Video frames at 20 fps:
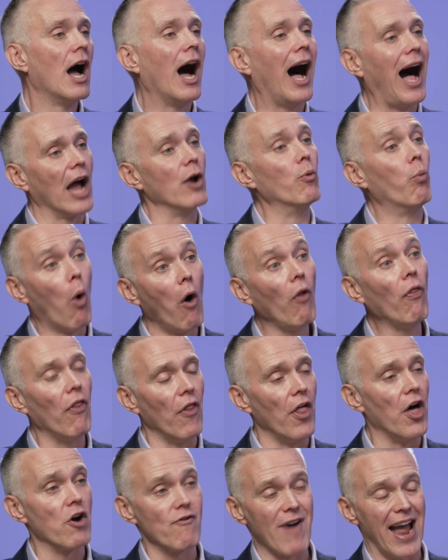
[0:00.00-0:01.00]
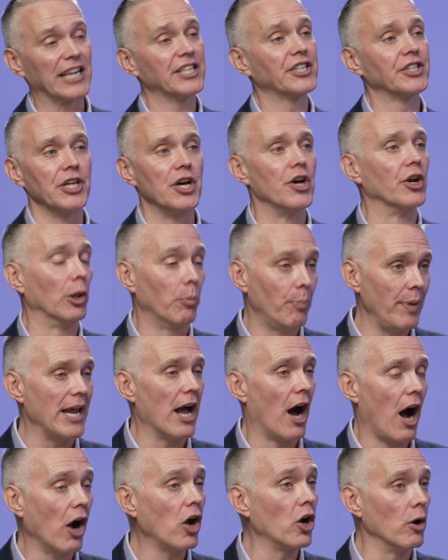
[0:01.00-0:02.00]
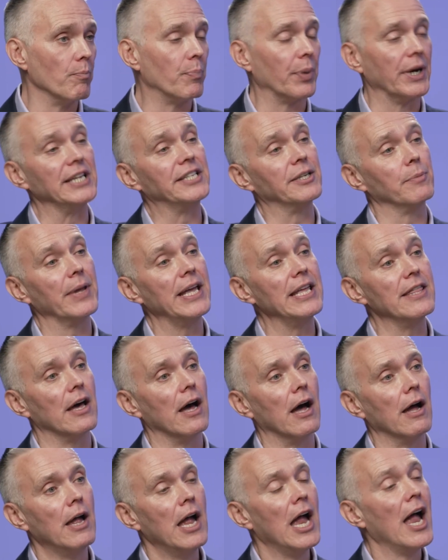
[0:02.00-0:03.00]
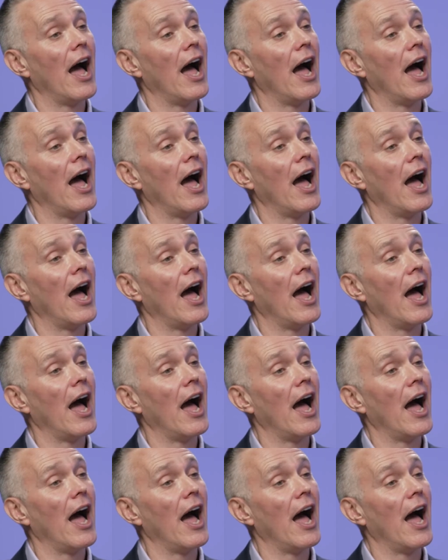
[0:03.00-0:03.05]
I want their external PR company to be there.